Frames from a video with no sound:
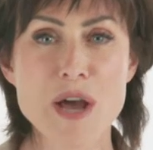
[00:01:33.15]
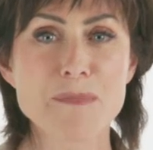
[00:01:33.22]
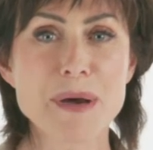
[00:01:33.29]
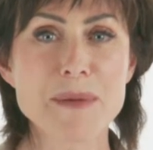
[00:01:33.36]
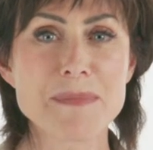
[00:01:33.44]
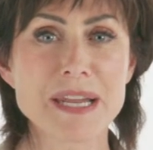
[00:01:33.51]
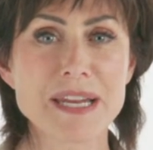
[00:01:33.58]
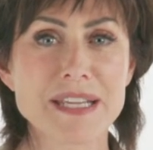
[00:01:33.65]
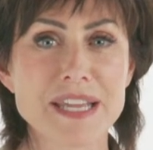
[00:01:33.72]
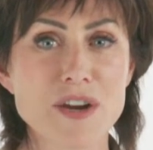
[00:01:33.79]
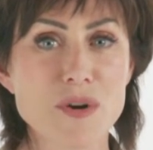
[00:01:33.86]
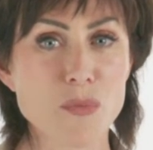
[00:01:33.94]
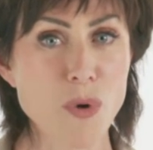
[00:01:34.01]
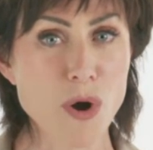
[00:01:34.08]
But
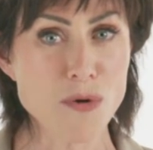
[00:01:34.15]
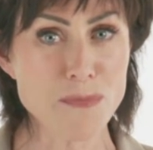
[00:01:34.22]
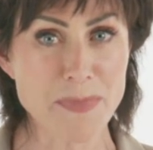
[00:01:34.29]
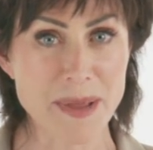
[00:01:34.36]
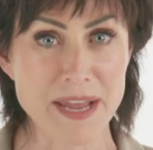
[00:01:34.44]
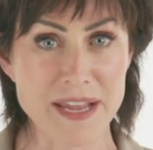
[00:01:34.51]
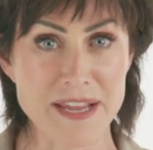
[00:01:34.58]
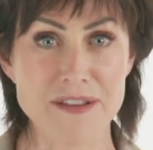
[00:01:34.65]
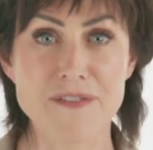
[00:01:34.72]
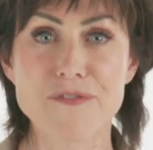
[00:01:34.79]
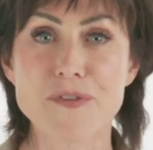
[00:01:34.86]
Medicare won't pay